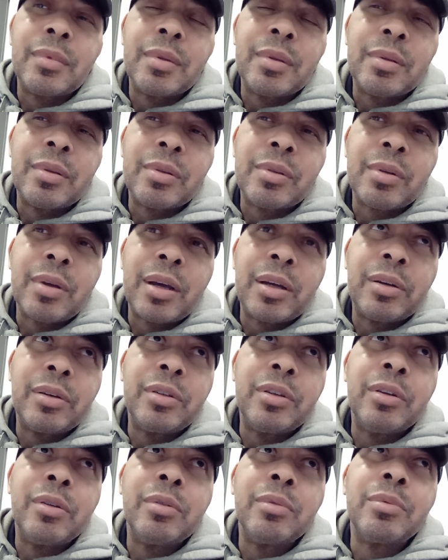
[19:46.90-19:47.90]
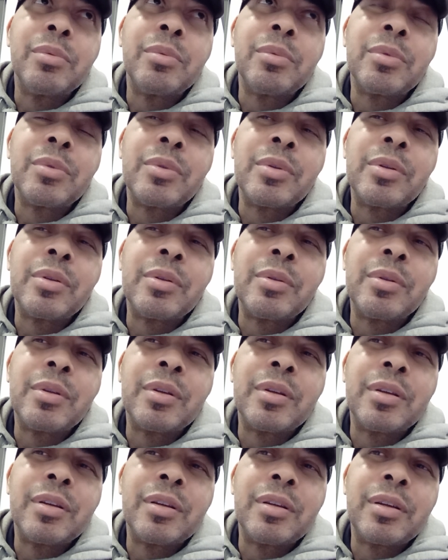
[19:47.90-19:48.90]
So I don't know. I
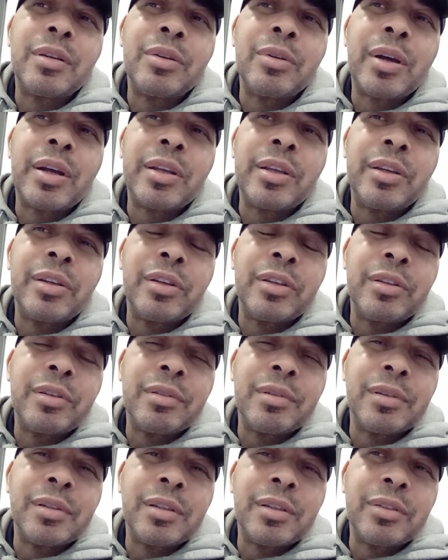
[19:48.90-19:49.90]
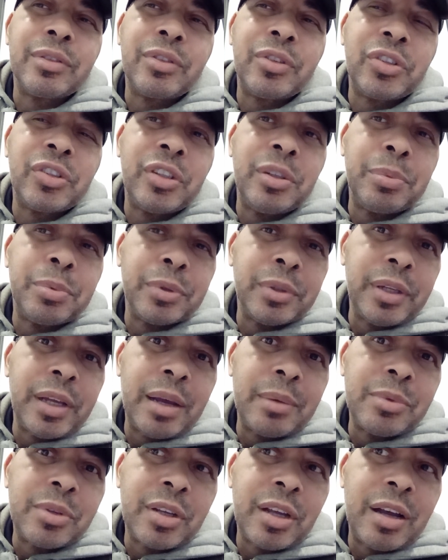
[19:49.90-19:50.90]
know I can get a cheaper
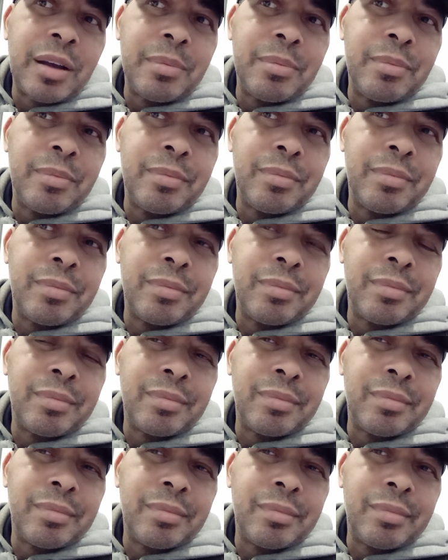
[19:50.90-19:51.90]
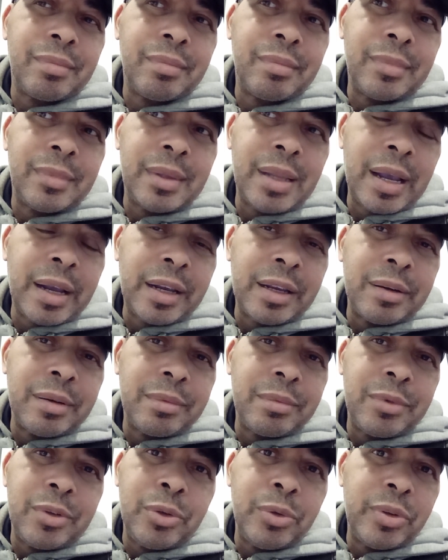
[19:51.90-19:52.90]
laptop that can
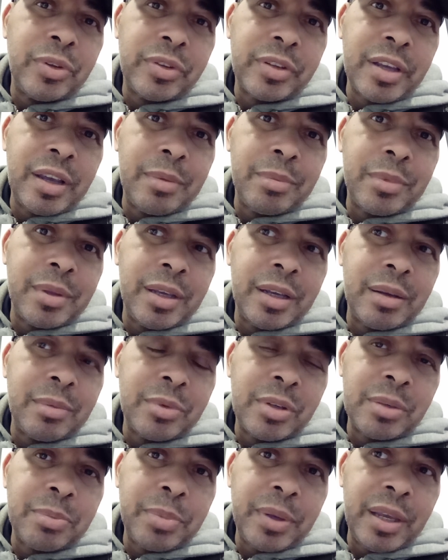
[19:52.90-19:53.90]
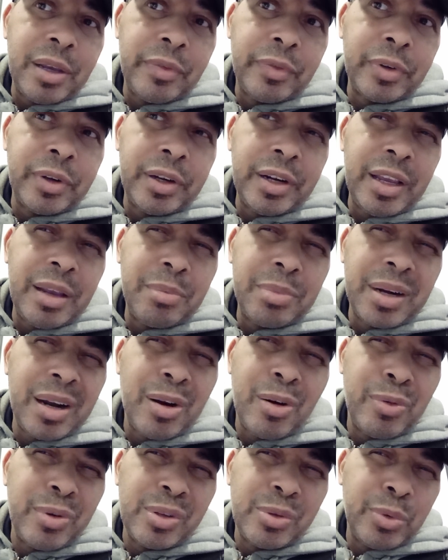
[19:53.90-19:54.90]
do the same thing. I'm just paying for the name, but I
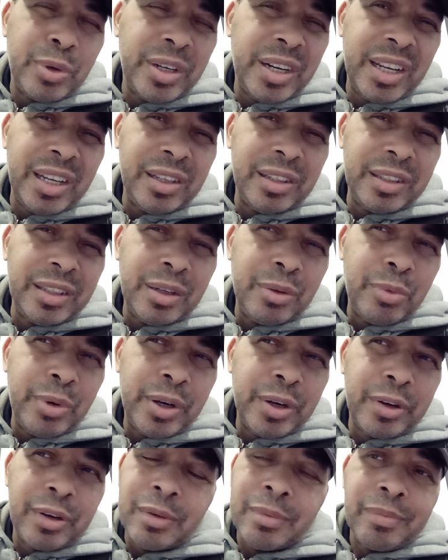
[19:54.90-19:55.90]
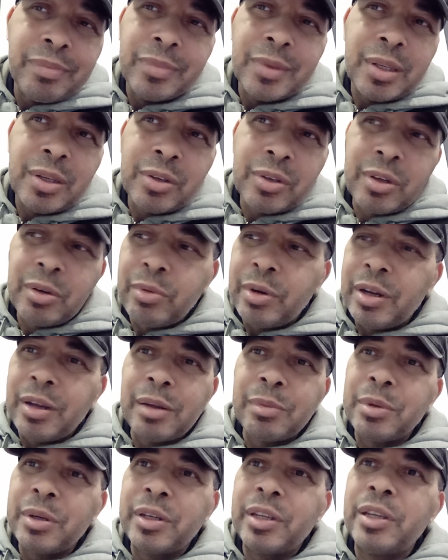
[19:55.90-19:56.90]
always wanted Alienware. So anyway, I'm
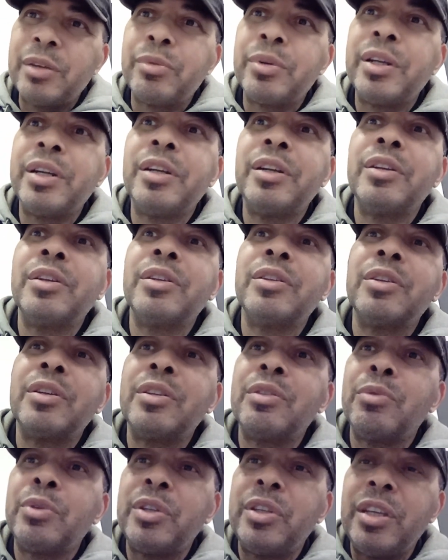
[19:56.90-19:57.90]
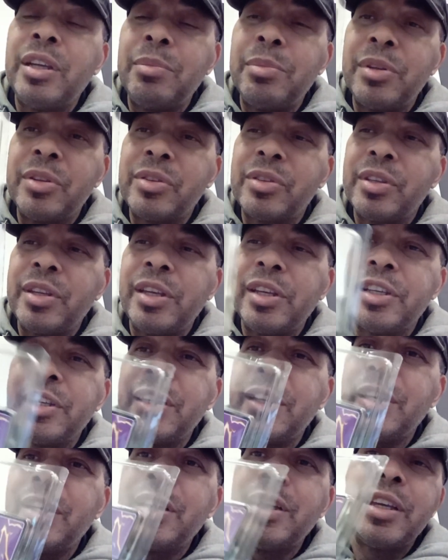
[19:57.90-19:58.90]
gonna get ready and redeem this thing
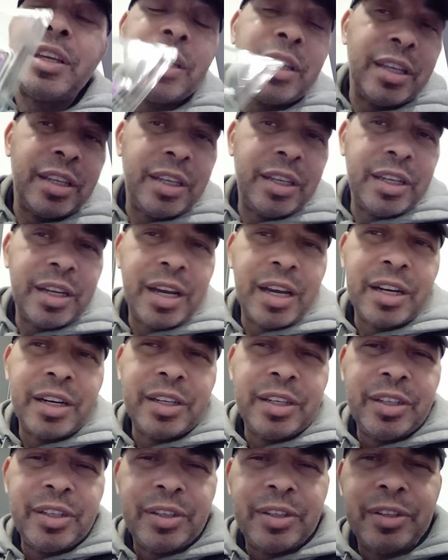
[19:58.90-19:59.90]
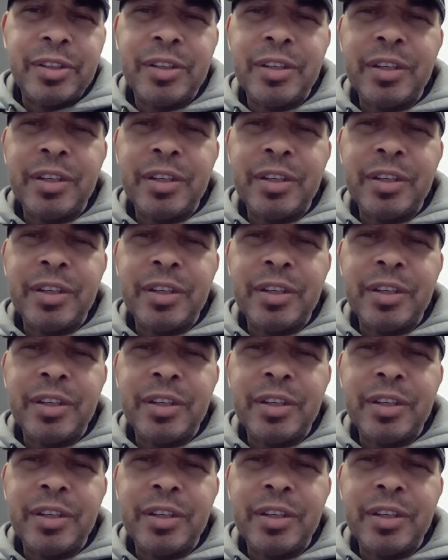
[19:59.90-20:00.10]
and get out of here